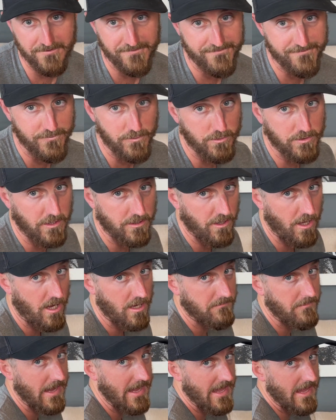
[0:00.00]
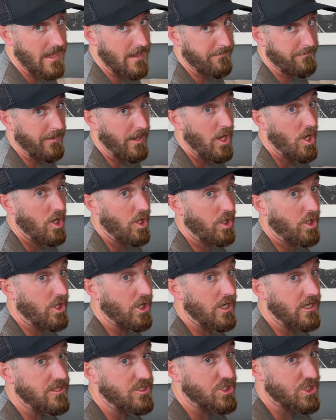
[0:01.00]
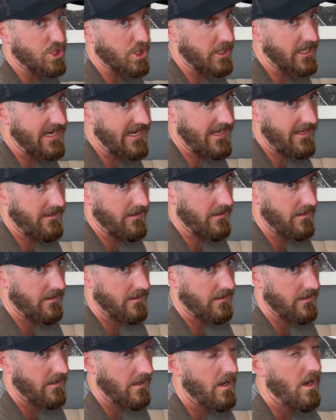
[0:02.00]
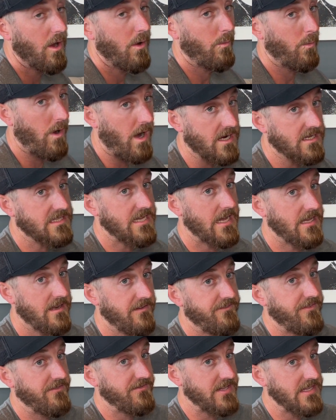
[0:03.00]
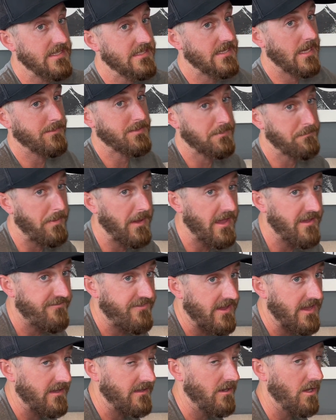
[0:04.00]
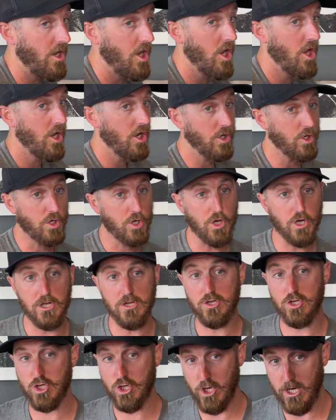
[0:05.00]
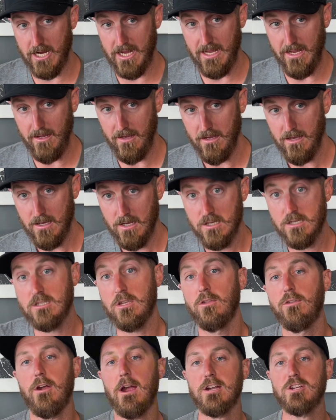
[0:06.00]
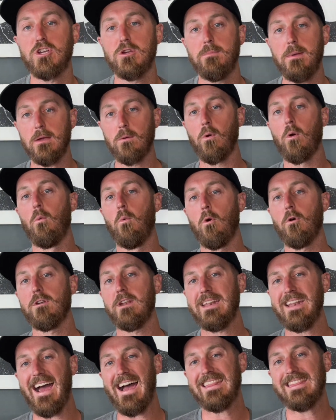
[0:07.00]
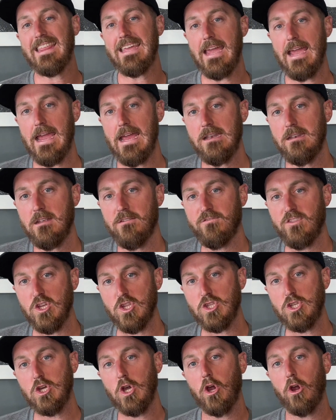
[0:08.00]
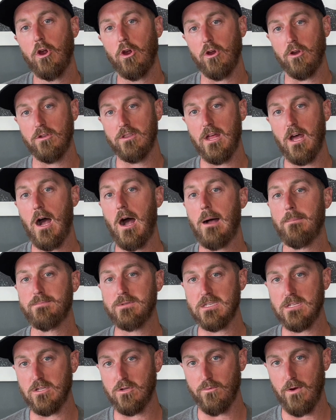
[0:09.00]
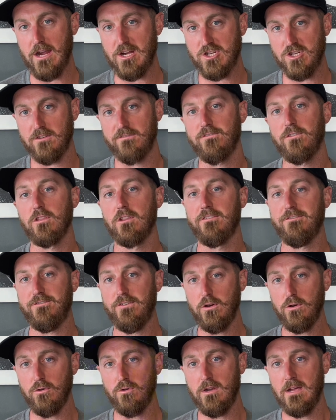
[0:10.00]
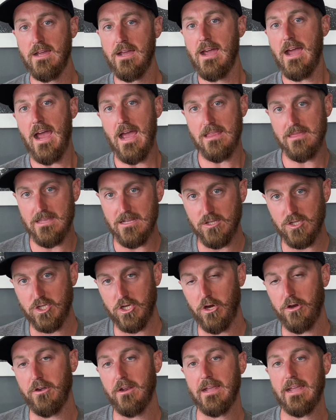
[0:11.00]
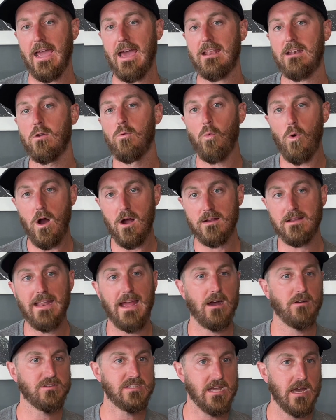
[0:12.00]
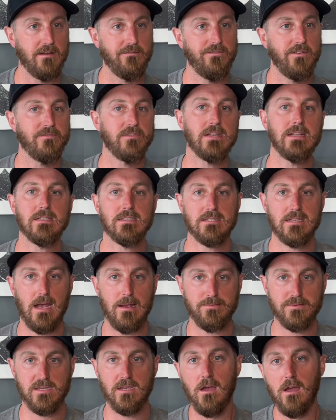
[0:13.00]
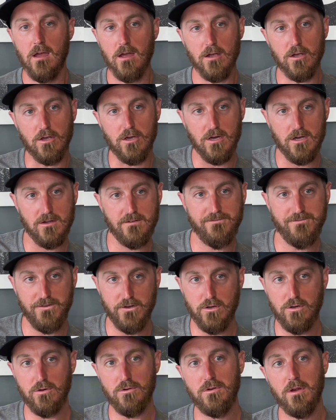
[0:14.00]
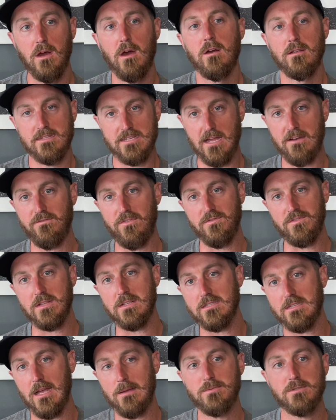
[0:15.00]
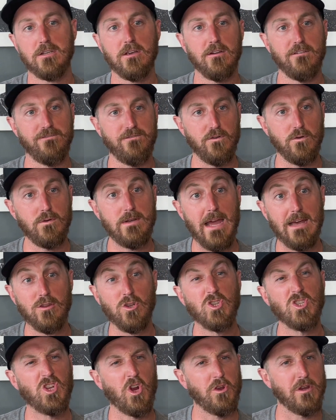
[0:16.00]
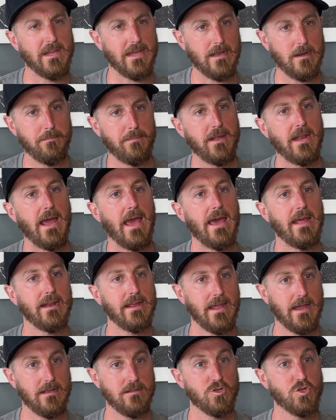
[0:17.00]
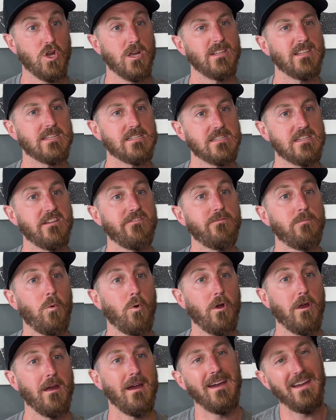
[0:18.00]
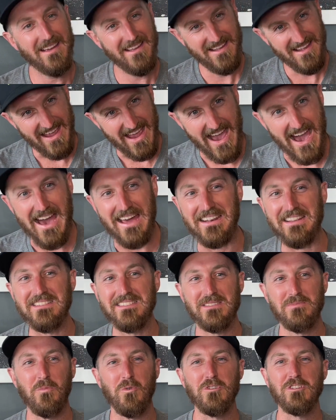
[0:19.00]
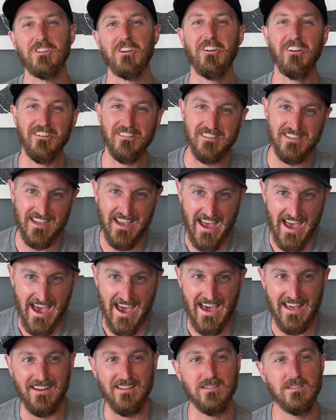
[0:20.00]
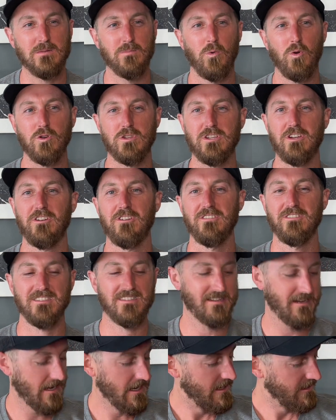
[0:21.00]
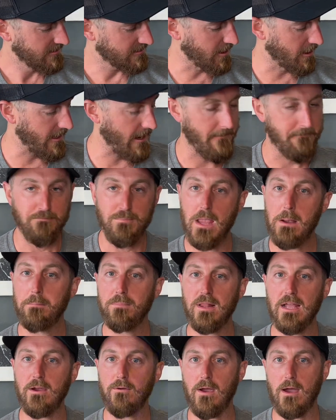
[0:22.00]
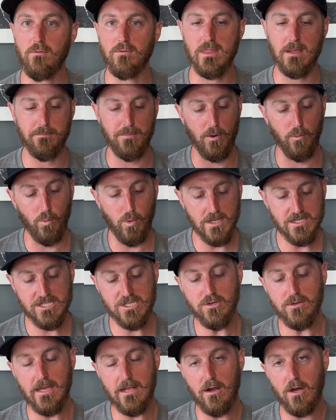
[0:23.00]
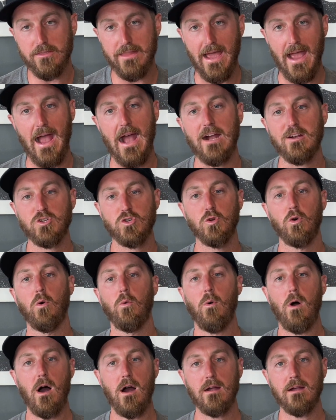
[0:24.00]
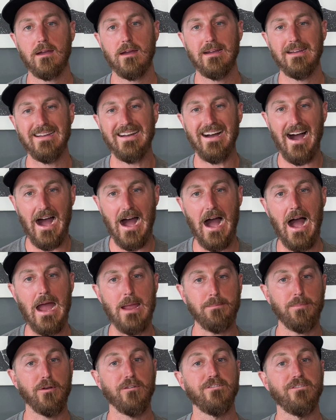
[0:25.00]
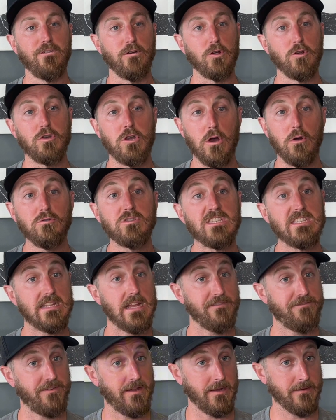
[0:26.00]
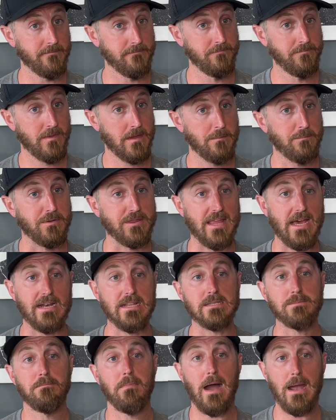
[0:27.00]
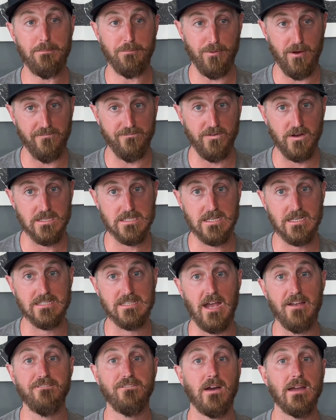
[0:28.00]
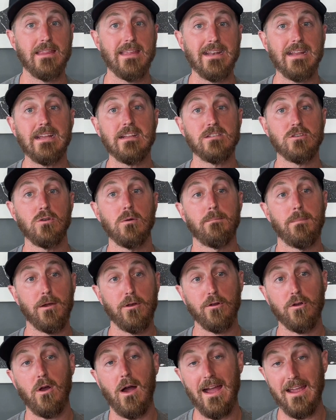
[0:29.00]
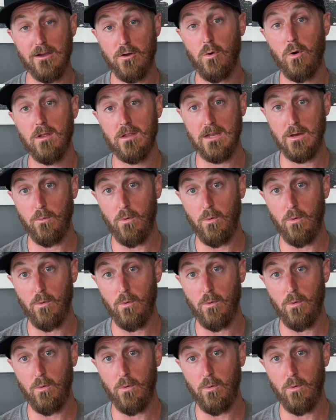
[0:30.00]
the food along my hip. Good treat. Walk 10 to 15 steps, pivot. Good treat. So they're actually being rewarded at the end of the turn, the opposite direction for the food, and then turn again and walk now 10, 15 steps. Good food. 10, 15 steps, good food. Now they're starting to get a bit ahead again, trying to sniff more. Add in some more turns. Add in some more turns. So yeah, play around with it. But once you get on that actual walk, I prefer no sniffing, but that is my preference because I find that it gets you a better high quality